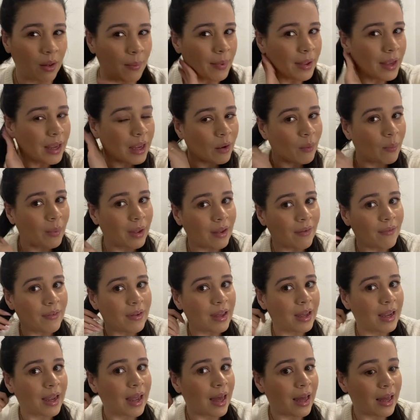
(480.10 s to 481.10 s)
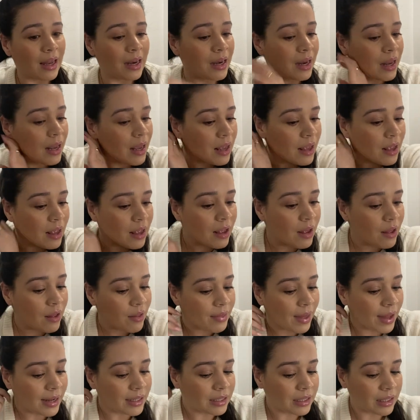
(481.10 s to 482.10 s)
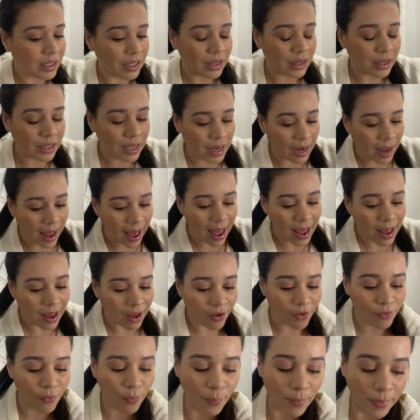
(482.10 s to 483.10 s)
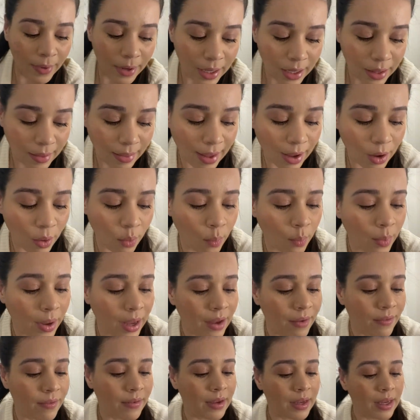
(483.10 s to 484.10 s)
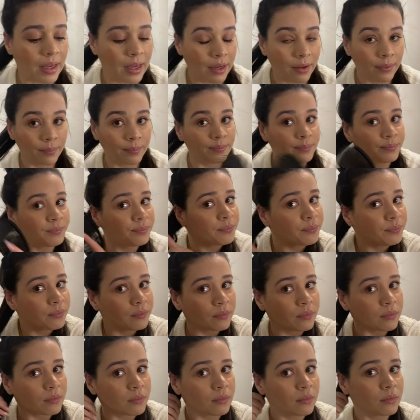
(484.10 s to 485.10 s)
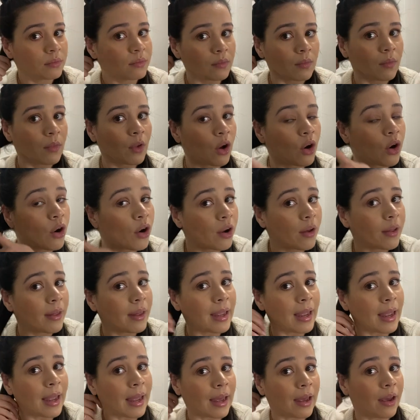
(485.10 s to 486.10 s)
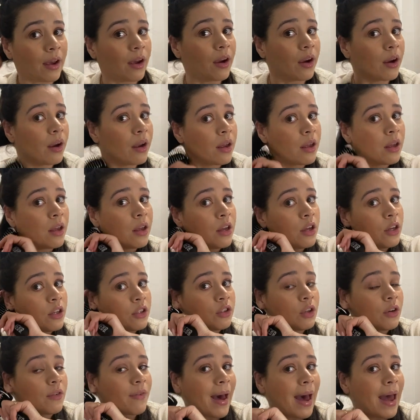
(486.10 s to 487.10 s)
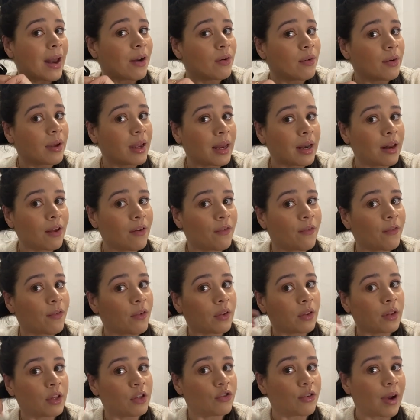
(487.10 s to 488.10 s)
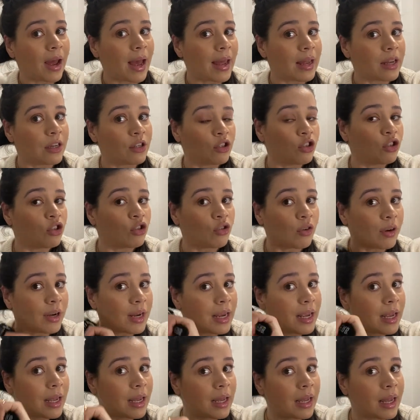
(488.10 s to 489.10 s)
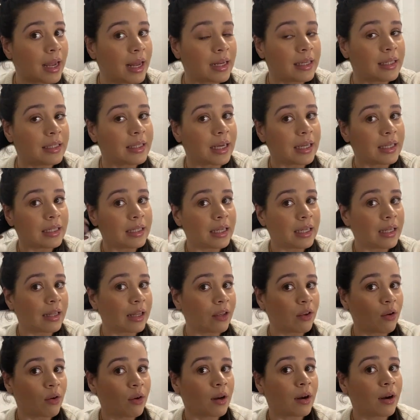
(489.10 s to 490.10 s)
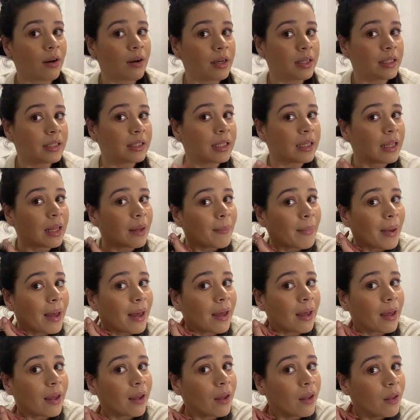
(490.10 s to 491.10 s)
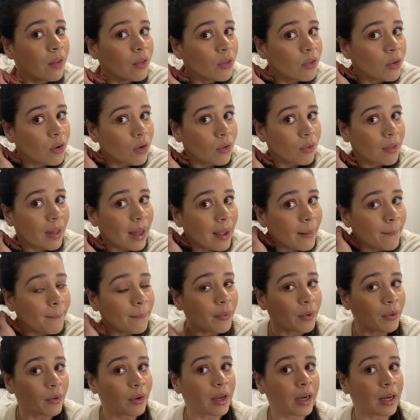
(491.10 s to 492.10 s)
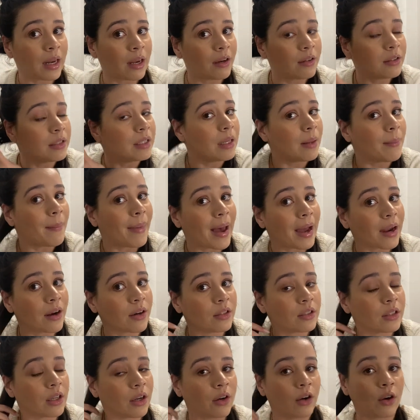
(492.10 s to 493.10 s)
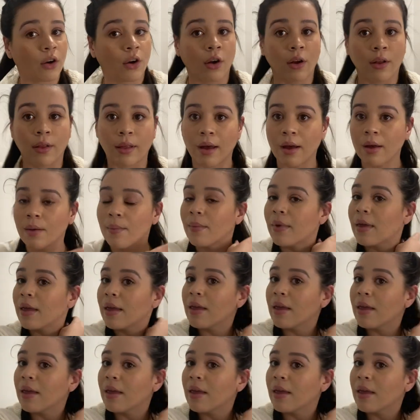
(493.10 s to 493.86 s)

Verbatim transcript: up and get wavy again. That's the thing. I have pretty like wavy, curly hair. So if I don't get it fully dry and straight, it doesn't, like you can already see like my little like broken hairs in the back are starting to curl up